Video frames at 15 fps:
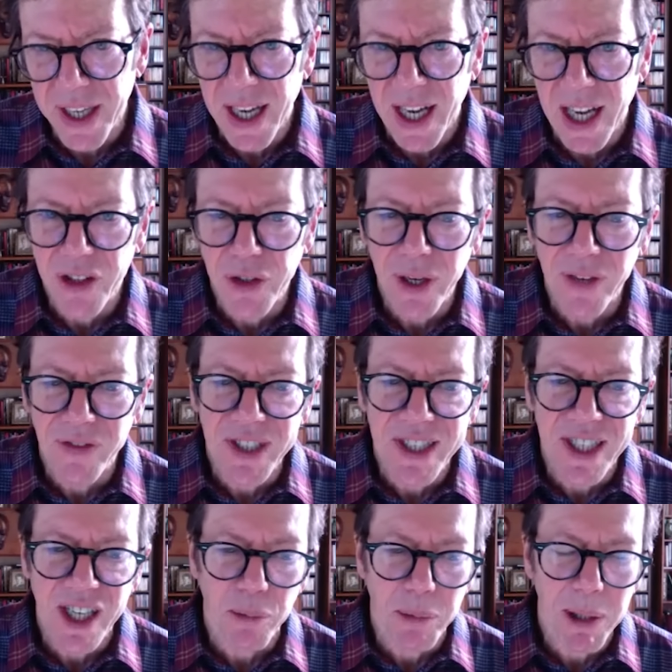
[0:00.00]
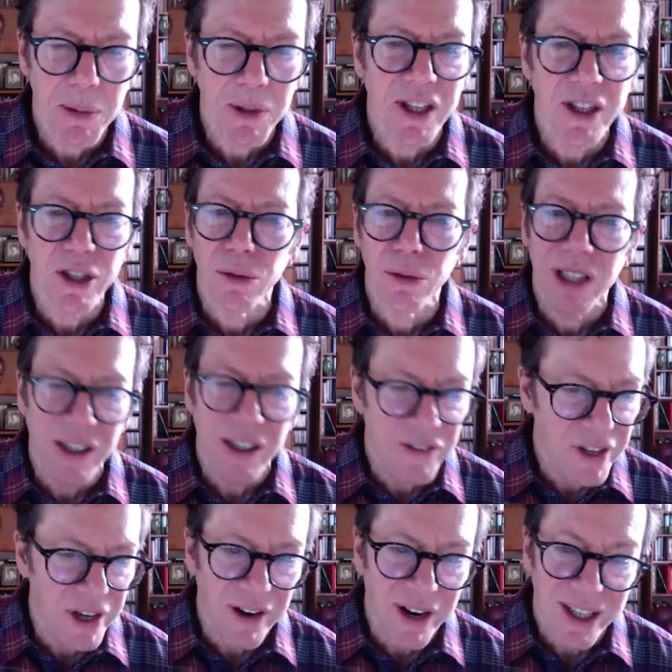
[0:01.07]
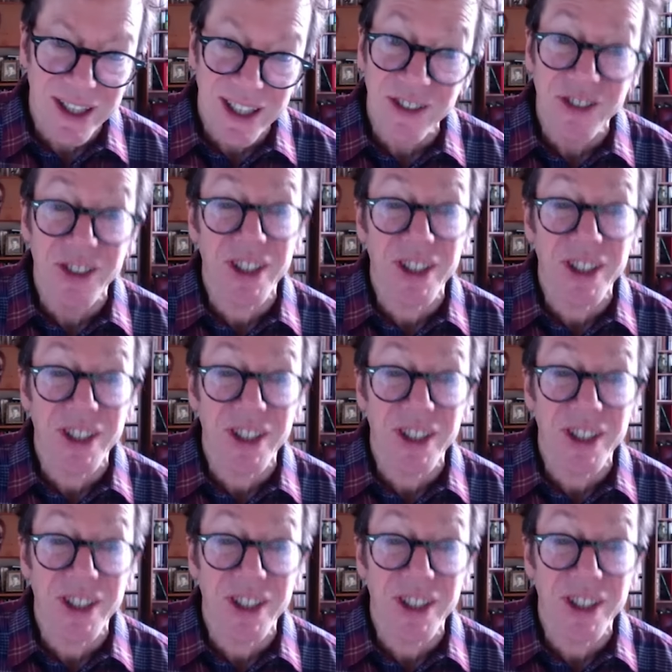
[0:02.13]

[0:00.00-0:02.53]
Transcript: and you have to tell people that you love their ideas,